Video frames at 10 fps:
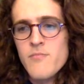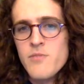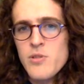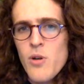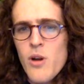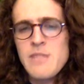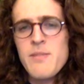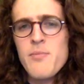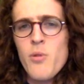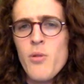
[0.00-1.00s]
So all these
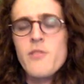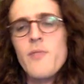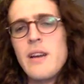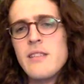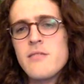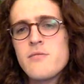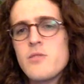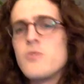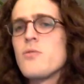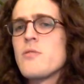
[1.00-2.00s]
people hold the right to
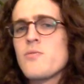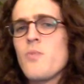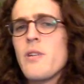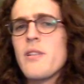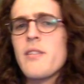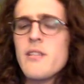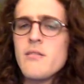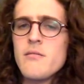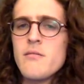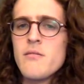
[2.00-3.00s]
do this one
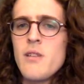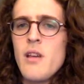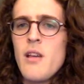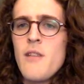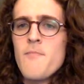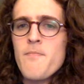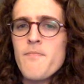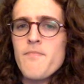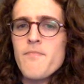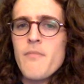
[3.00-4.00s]
thing.
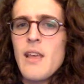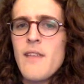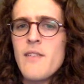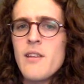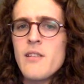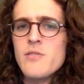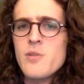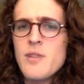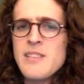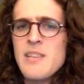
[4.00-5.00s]
And then, so
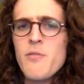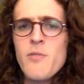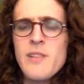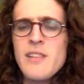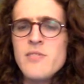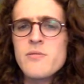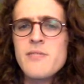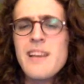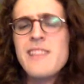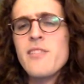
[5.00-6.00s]
an example of one that's
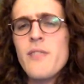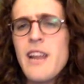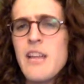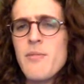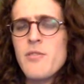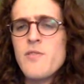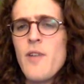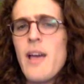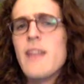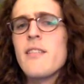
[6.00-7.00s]
technical that could be used for
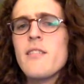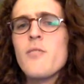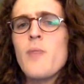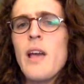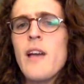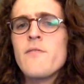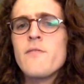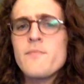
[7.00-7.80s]
anything, we have,